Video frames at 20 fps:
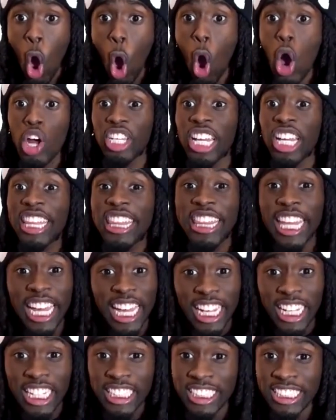on the
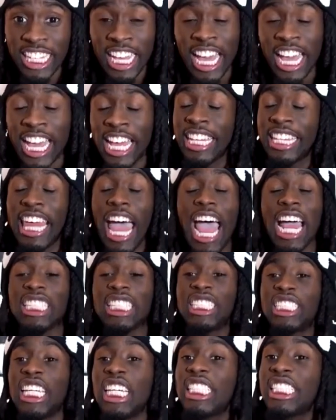things that
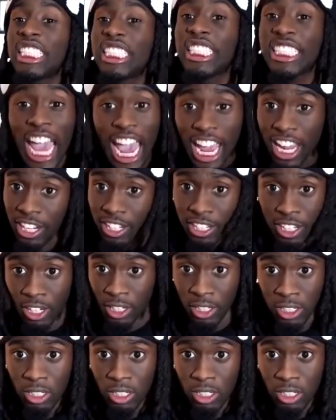she said.